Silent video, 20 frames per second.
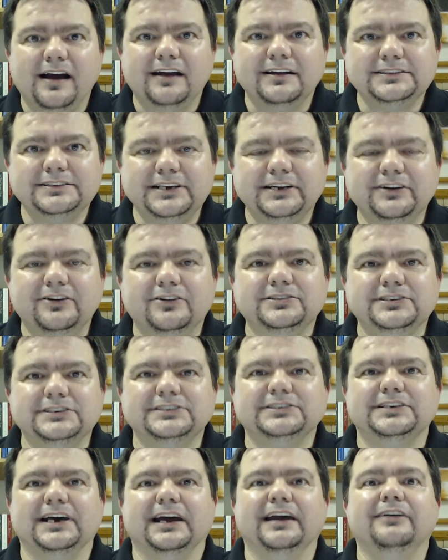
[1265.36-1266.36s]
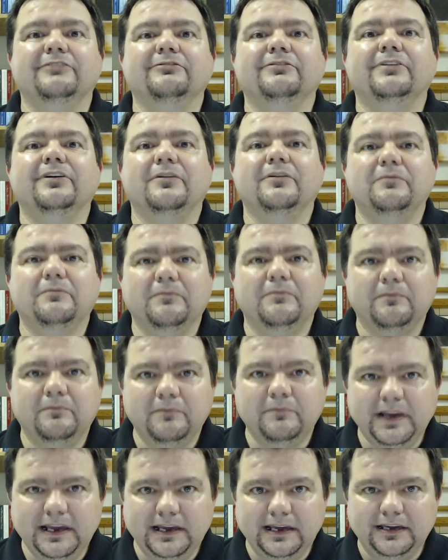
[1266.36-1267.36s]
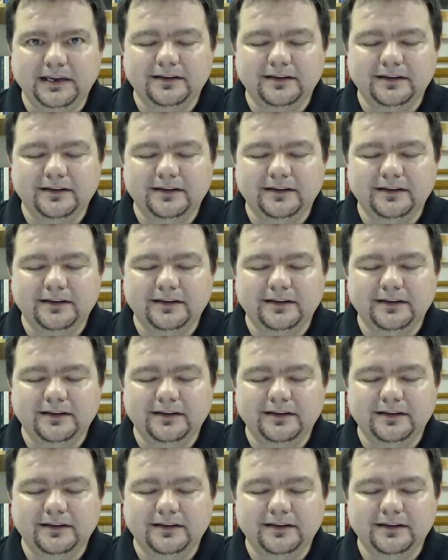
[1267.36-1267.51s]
is here to save me.